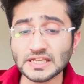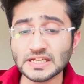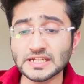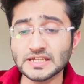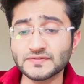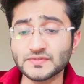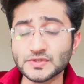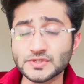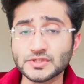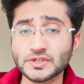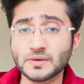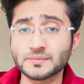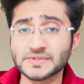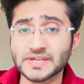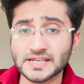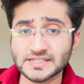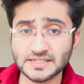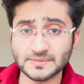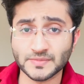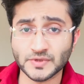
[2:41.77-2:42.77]
if you stop the
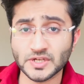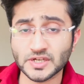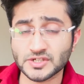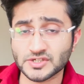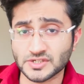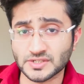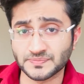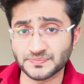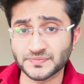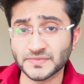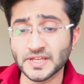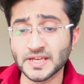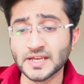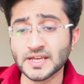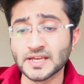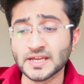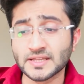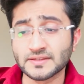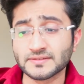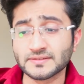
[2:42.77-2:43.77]
acid production,
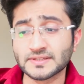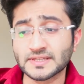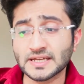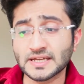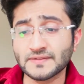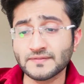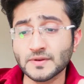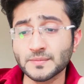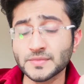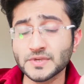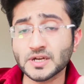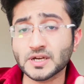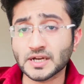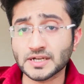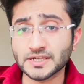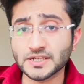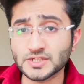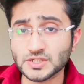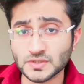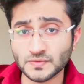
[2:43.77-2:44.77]
there will be a
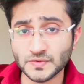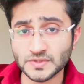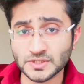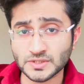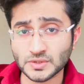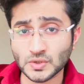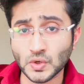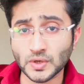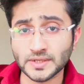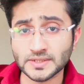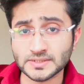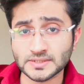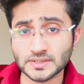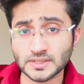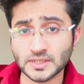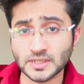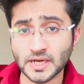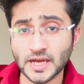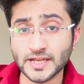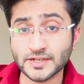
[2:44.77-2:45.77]
condition which is called as
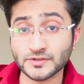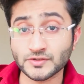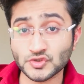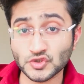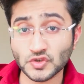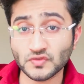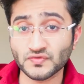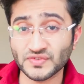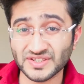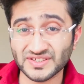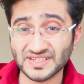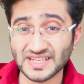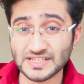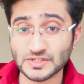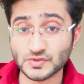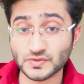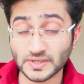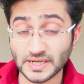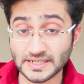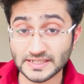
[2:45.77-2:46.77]
atrophic
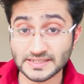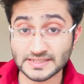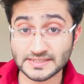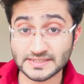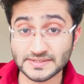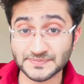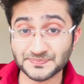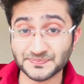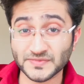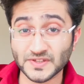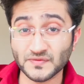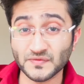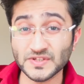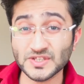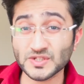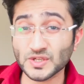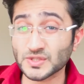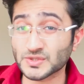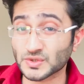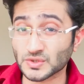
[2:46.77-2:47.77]
gastritis, which
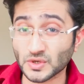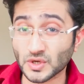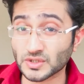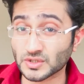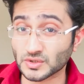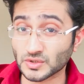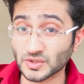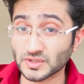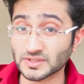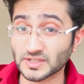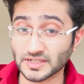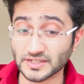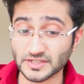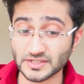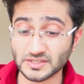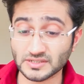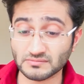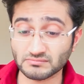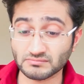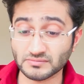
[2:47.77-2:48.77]
is also not a good
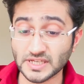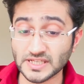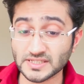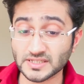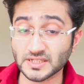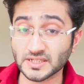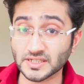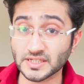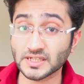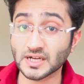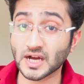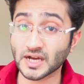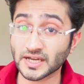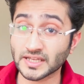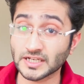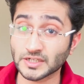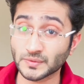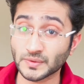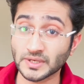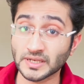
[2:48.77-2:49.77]
condition. Basically, again,
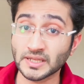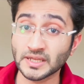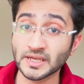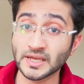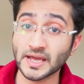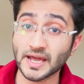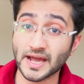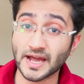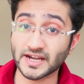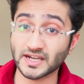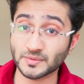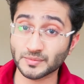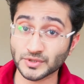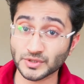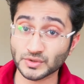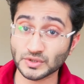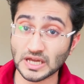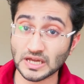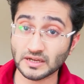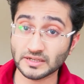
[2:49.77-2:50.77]
it will end up
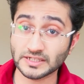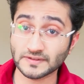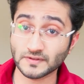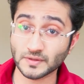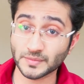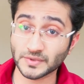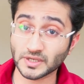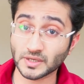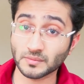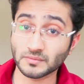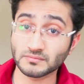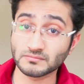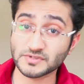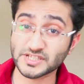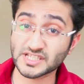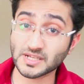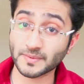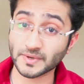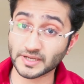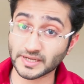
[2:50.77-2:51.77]
into developing a
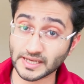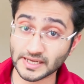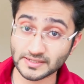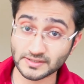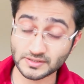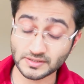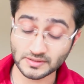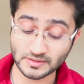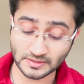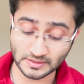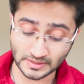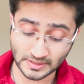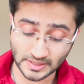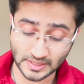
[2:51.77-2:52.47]
stomach cancer.